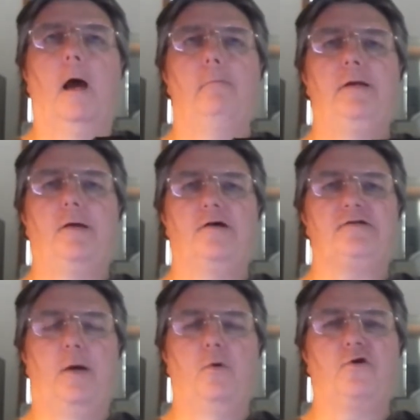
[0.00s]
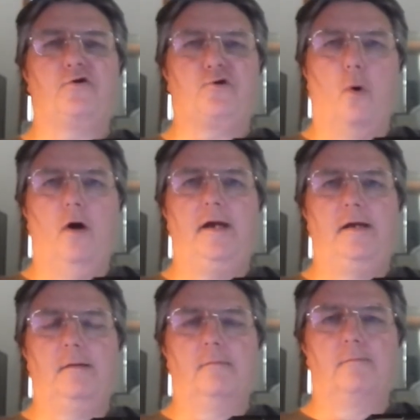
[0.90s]
Because they were
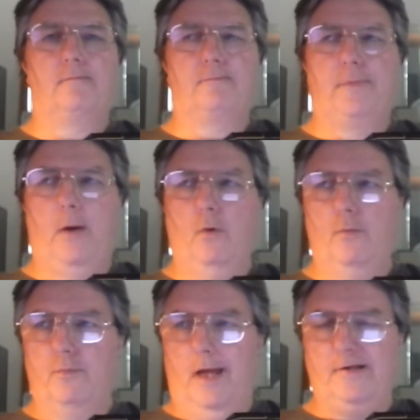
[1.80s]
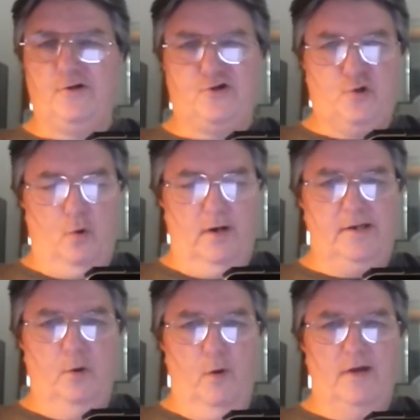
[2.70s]
destroying, they were like
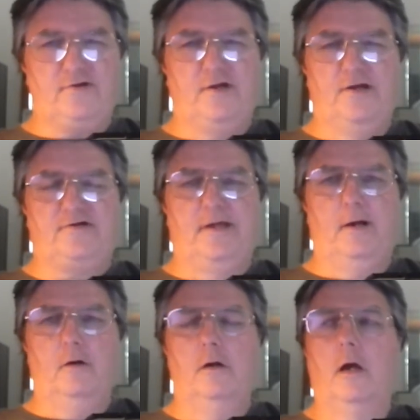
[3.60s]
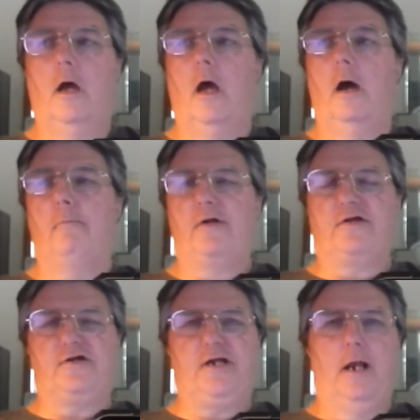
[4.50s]
destroying the residents there. But
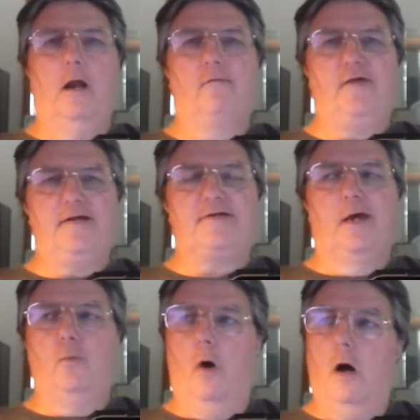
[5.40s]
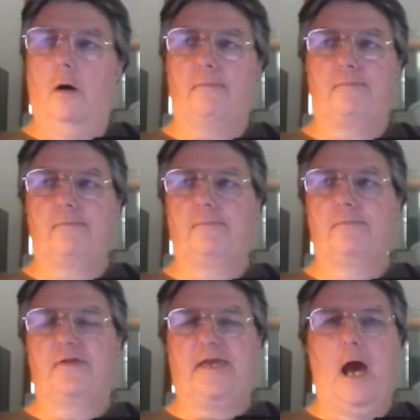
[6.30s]
the sheriff, he said, well,
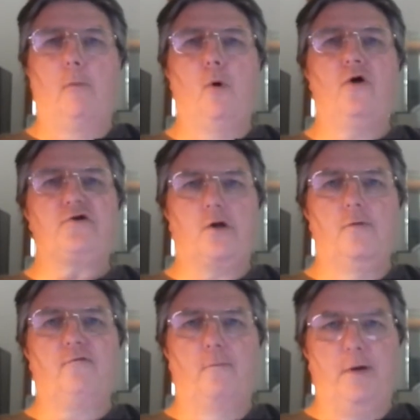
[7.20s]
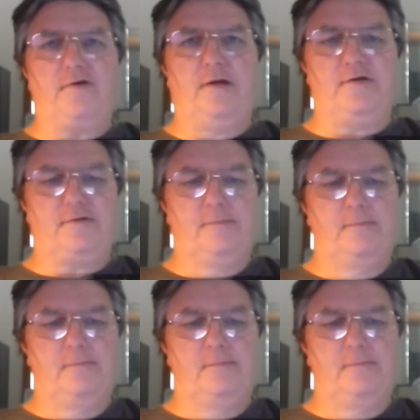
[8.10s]
the Cowboys are good for business.